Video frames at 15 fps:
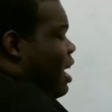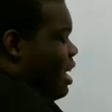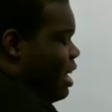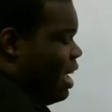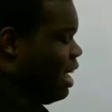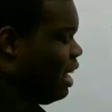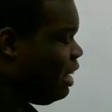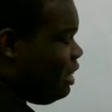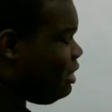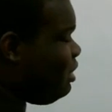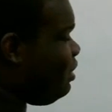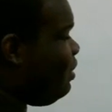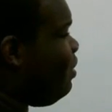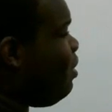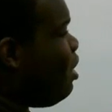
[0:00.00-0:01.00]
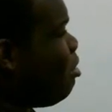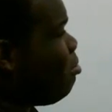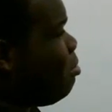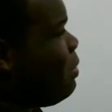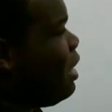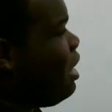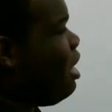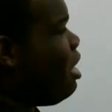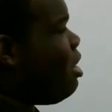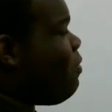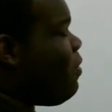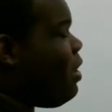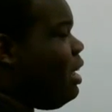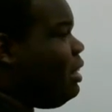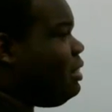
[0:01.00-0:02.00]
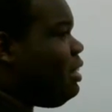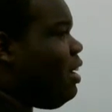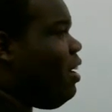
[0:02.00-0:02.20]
And now to implement an interface,